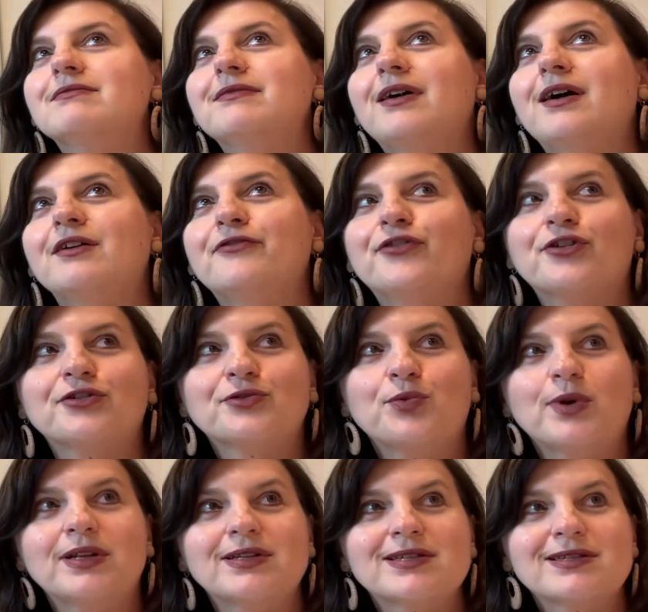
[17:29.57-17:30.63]
I've heard
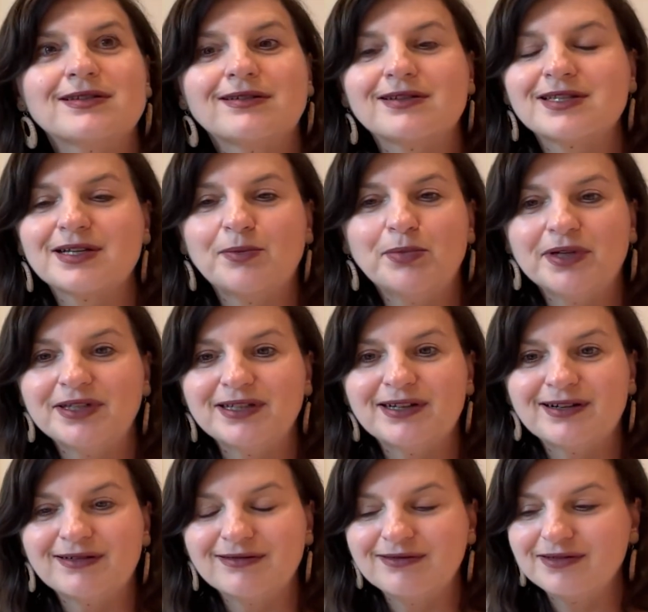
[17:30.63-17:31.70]
once
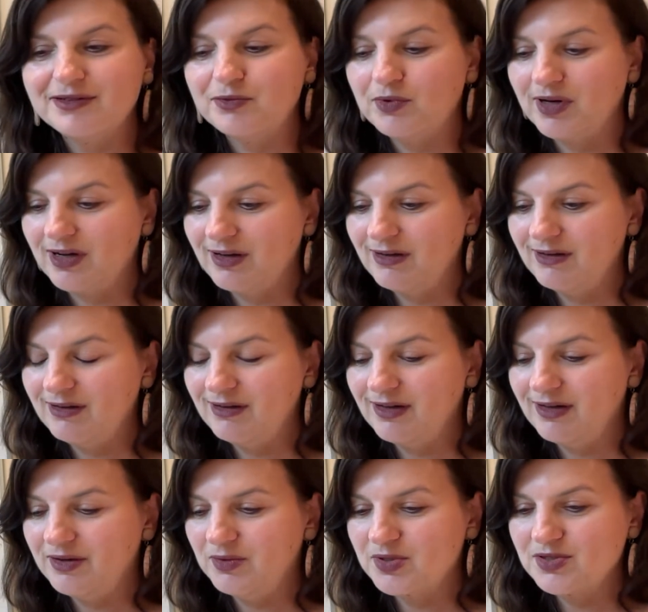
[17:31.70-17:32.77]
somebody while
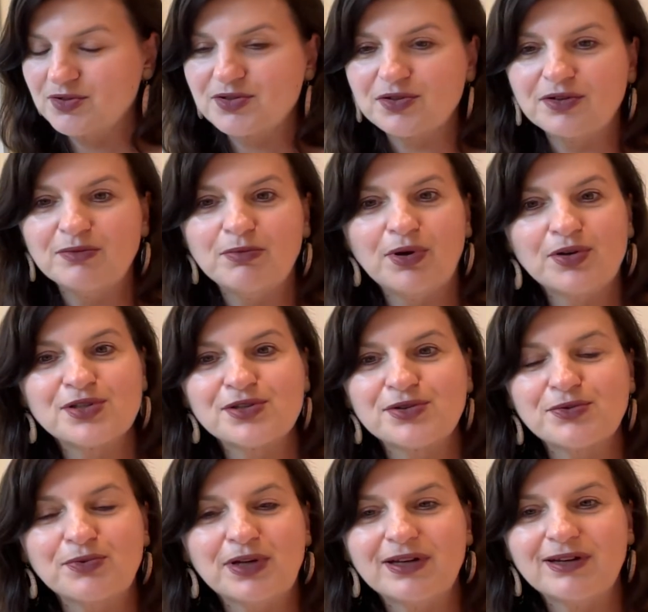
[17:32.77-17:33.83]
I was also in
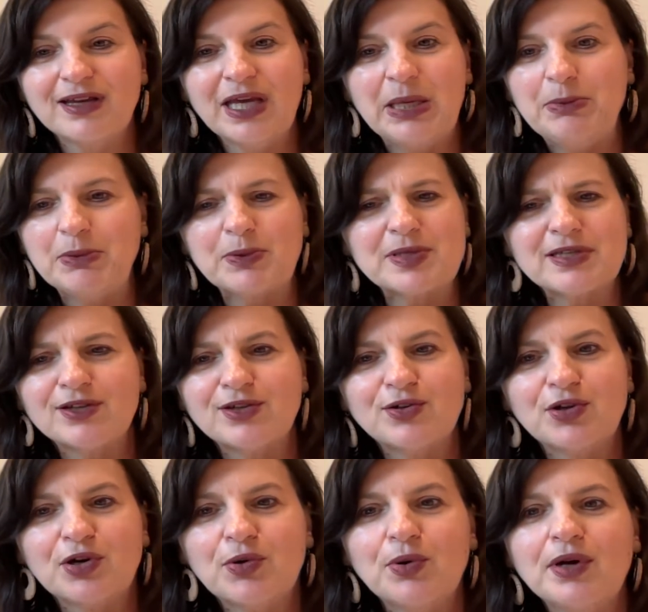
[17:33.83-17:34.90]
Boston, when people say,
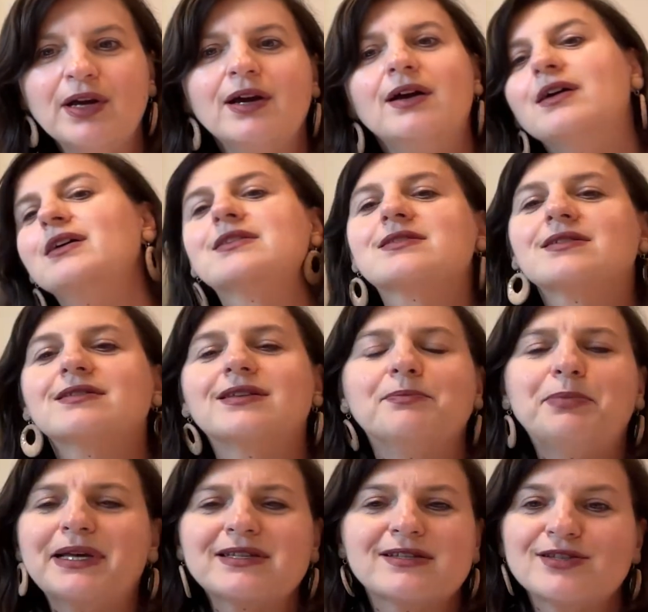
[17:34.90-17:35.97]
it's the
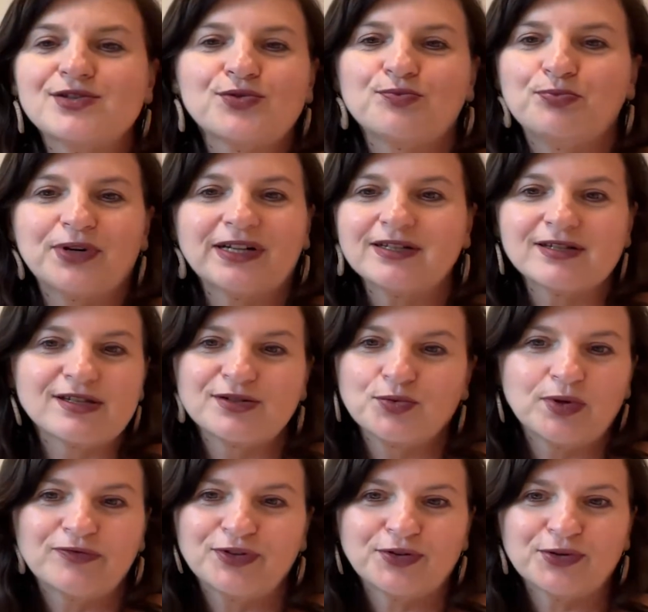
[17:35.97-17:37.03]
best is to practice it
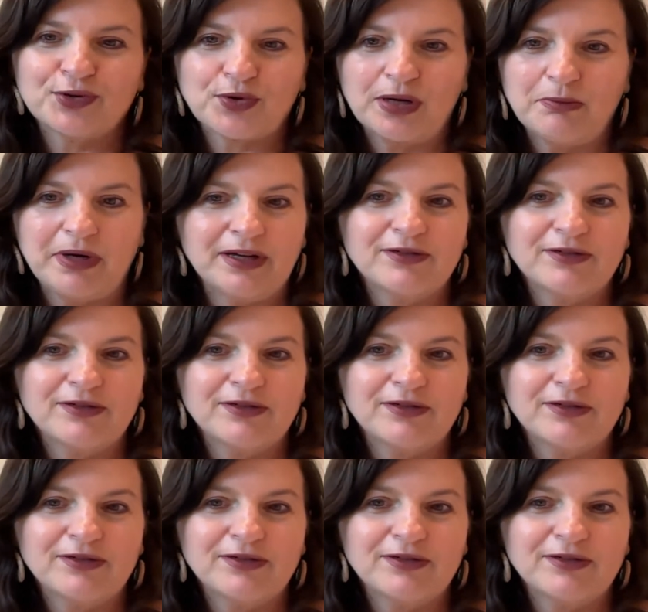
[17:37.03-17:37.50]
with your grandma.